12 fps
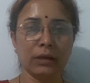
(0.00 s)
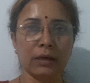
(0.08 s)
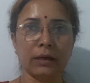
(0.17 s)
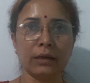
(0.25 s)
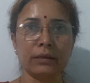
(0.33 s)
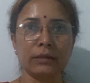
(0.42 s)

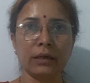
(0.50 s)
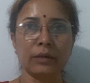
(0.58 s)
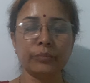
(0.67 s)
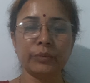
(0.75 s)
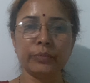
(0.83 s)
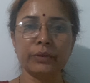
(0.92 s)
I
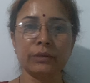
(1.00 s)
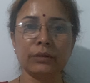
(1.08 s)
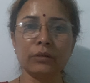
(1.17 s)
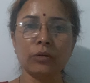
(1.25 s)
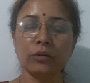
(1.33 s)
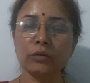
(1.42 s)
had prepared
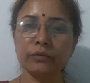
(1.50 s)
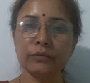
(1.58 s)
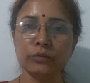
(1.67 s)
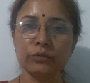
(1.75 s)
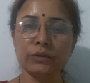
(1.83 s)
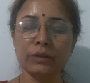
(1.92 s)
a lot of
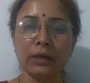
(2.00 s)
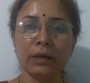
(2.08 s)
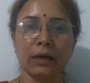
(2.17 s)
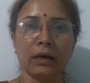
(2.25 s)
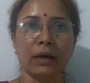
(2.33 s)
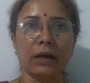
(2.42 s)
notes,
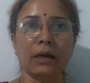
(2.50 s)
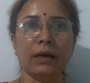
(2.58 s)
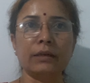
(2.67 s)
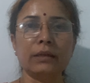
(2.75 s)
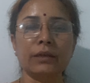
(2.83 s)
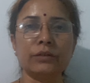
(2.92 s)

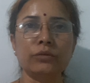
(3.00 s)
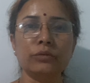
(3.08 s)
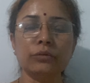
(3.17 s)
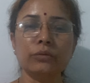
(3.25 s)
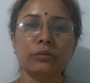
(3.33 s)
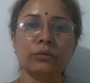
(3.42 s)
and as you
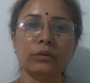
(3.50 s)
know,